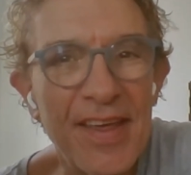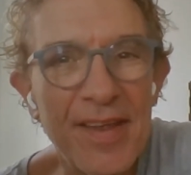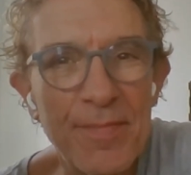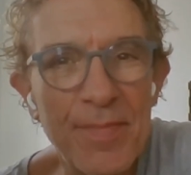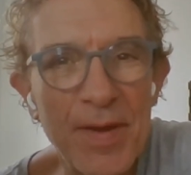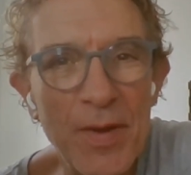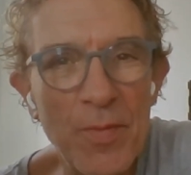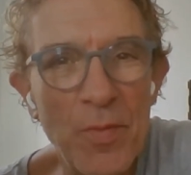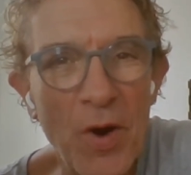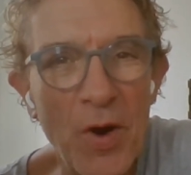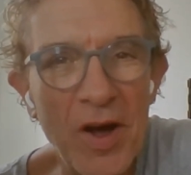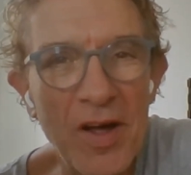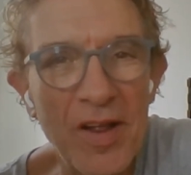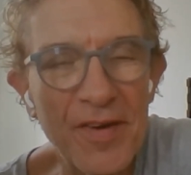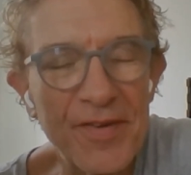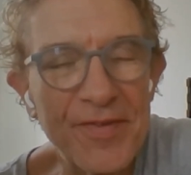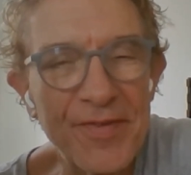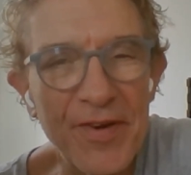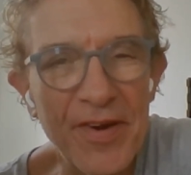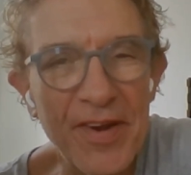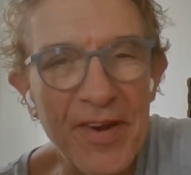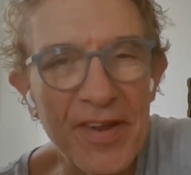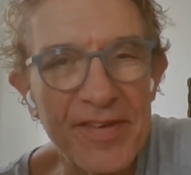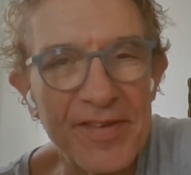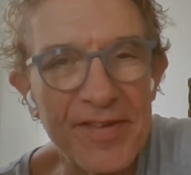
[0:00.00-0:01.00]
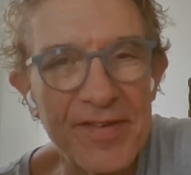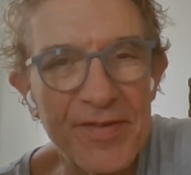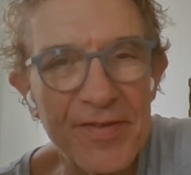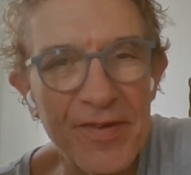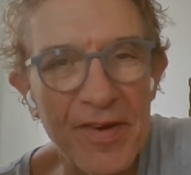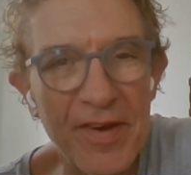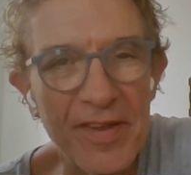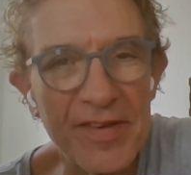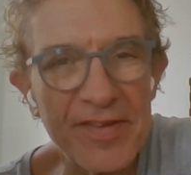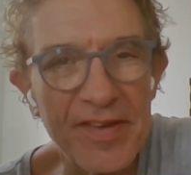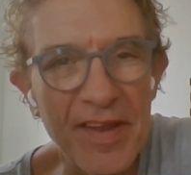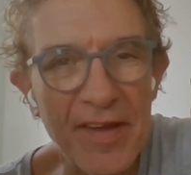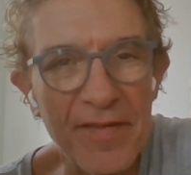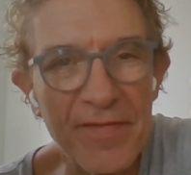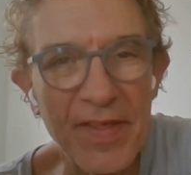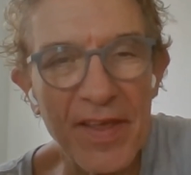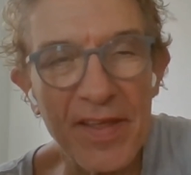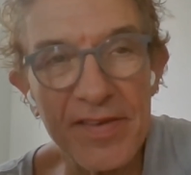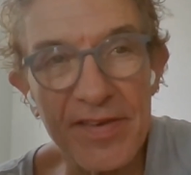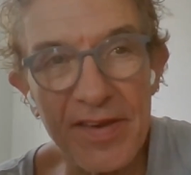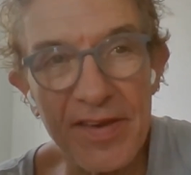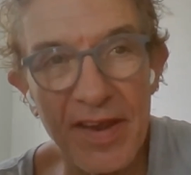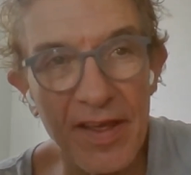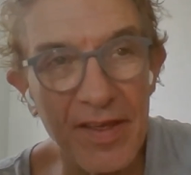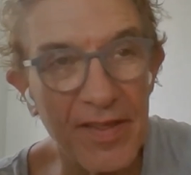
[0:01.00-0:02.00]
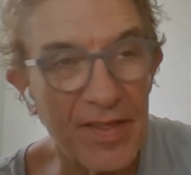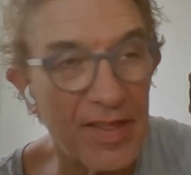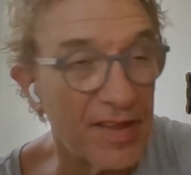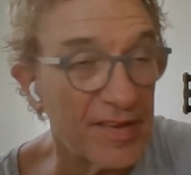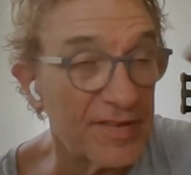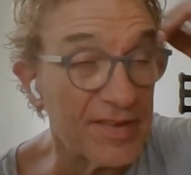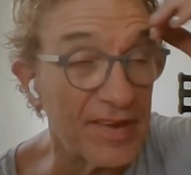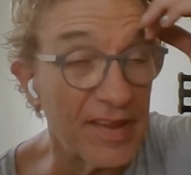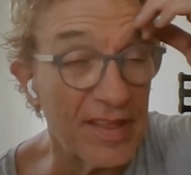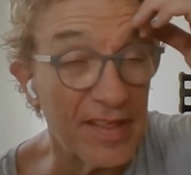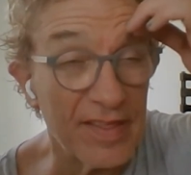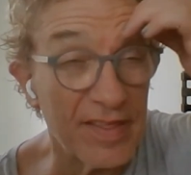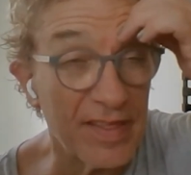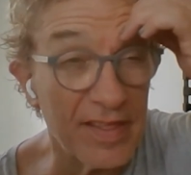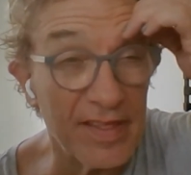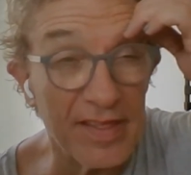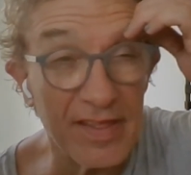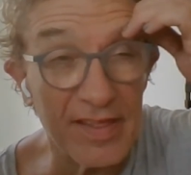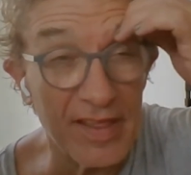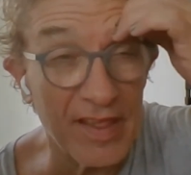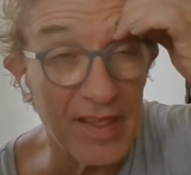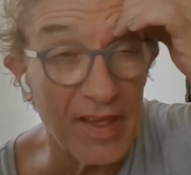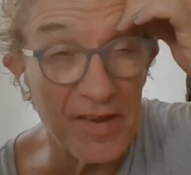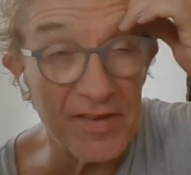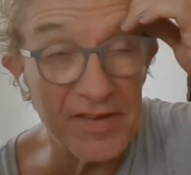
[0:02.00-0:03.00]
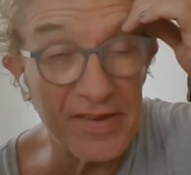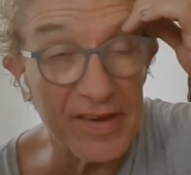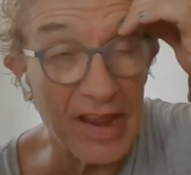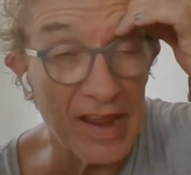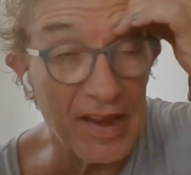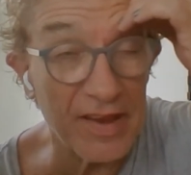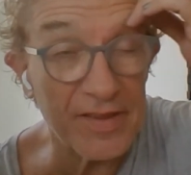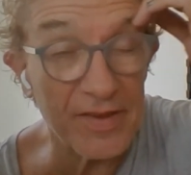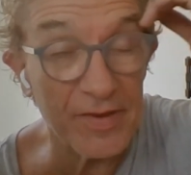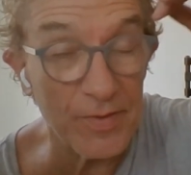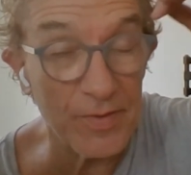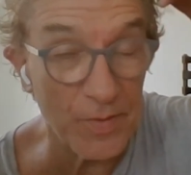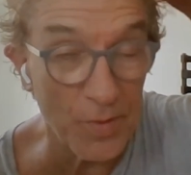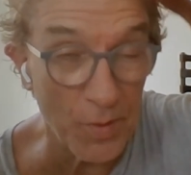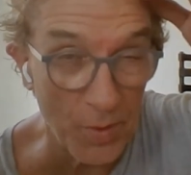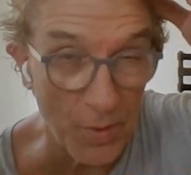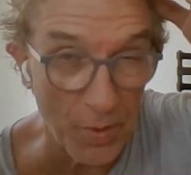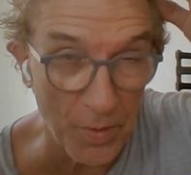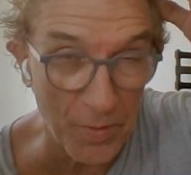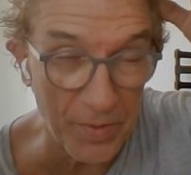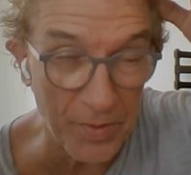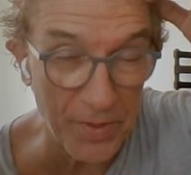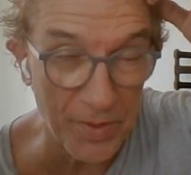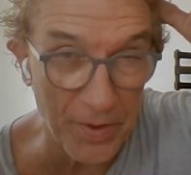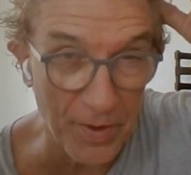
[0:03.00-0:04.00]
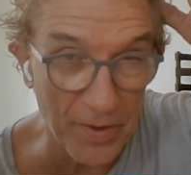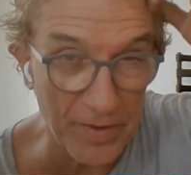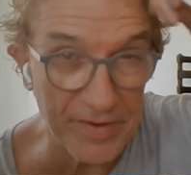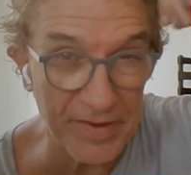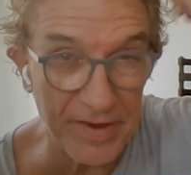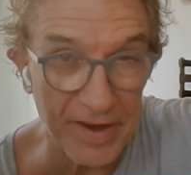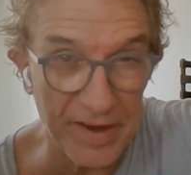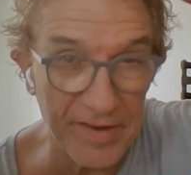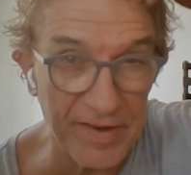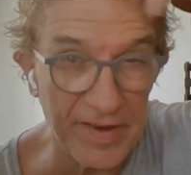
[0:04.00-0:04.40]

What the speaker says: Be wild. Try stuff that goes against all orthodoxy.